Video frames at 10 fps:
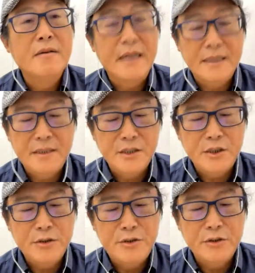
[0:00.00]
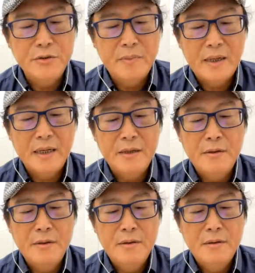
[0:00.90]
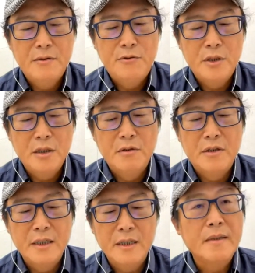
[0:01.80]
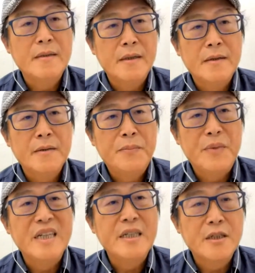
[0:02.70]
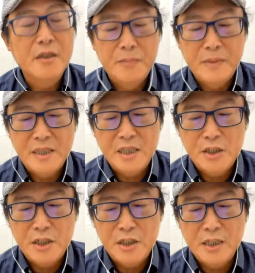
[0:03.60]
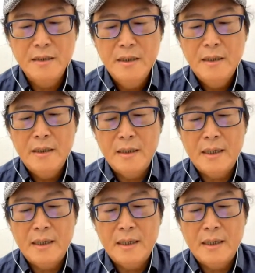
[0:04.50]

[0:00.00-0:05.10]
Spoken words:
So later, due to my role in the political position,